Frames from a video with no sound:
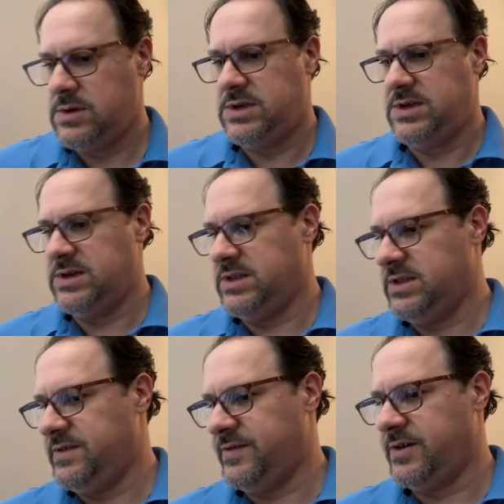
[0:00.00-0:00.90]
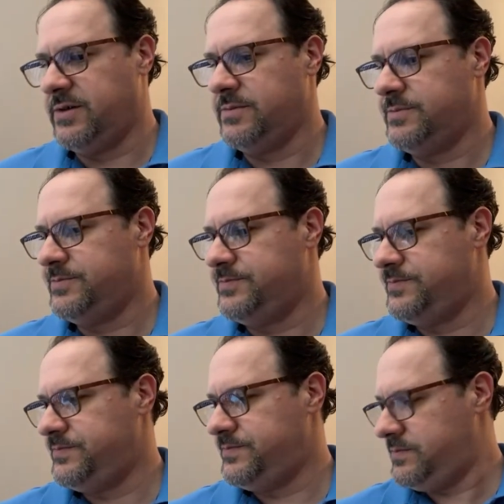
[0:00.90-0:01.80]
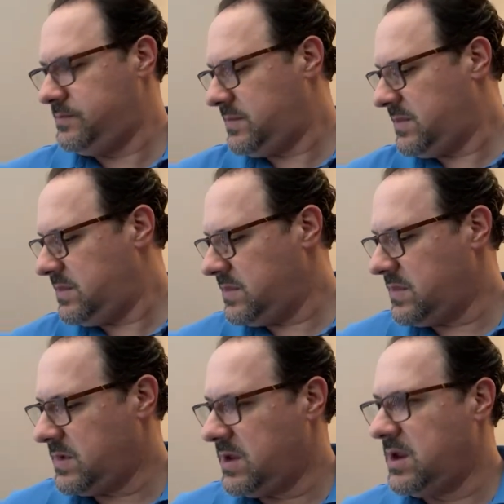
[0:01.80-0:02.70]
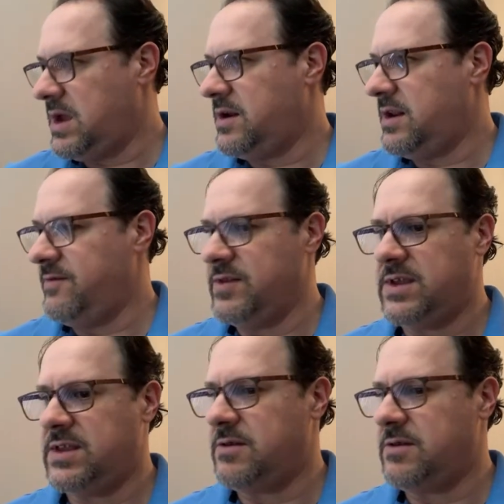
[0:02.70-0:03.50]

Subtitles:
deliver. I don't even think the